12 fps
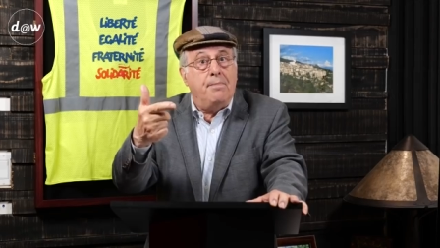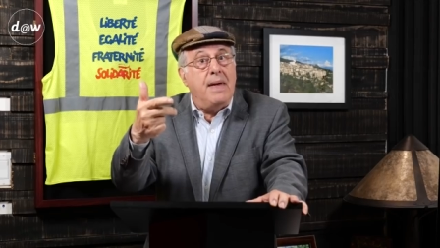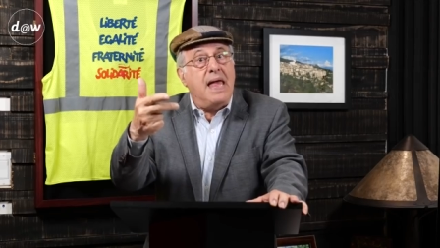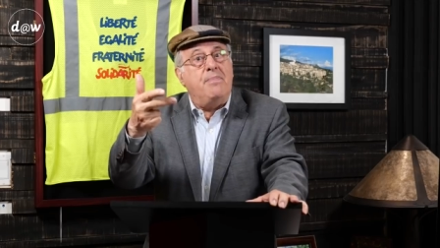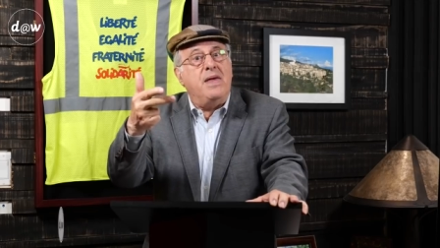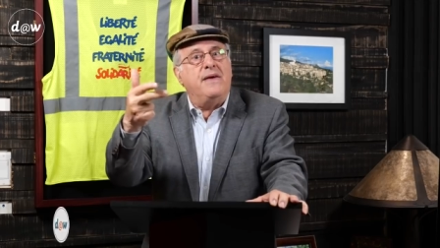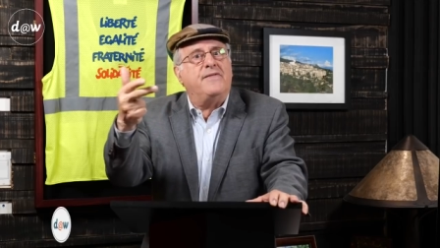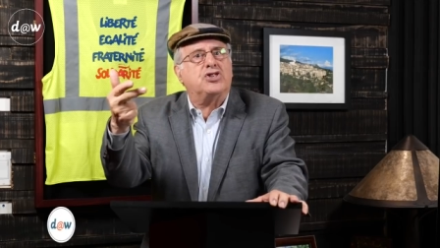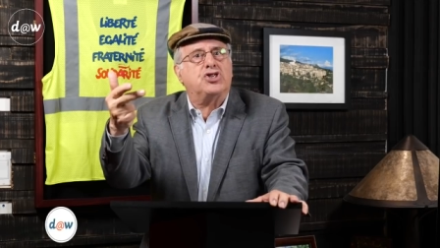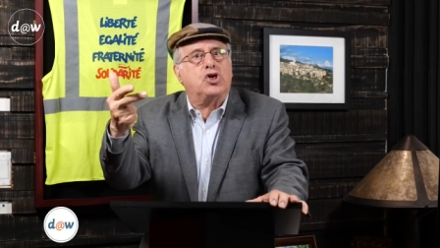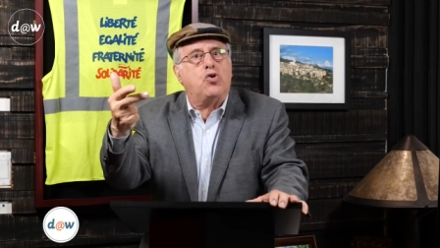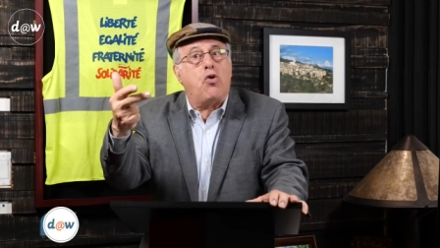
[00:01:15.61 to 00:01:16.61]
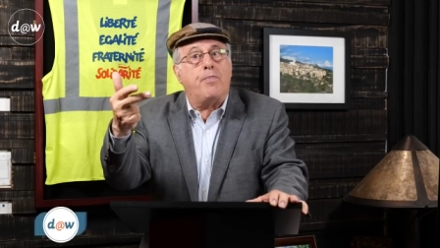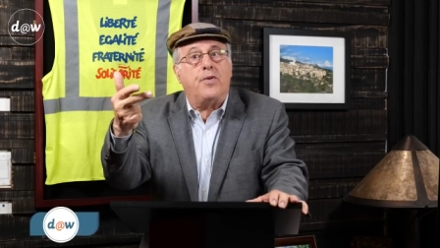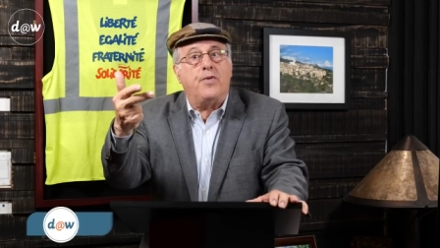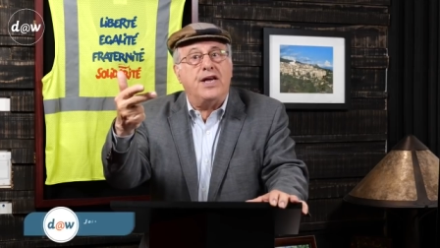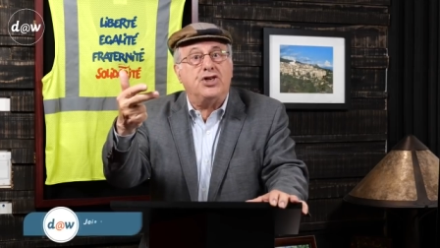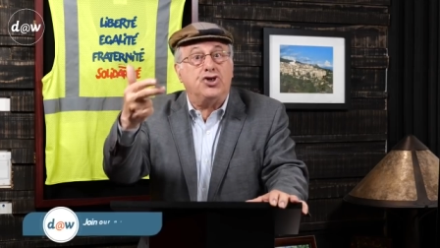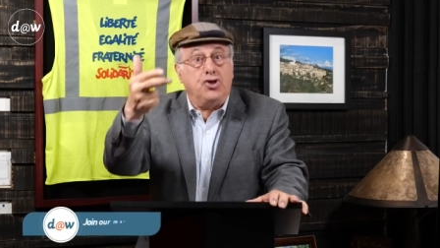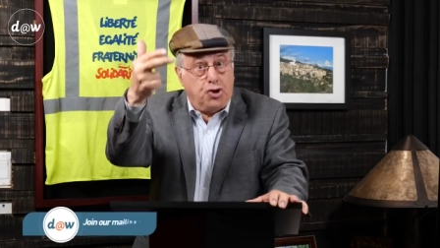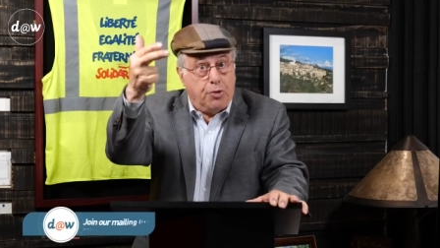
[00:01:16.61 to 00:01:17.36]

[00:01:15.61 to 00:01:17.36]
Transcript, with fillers: maybe if it's a corporation,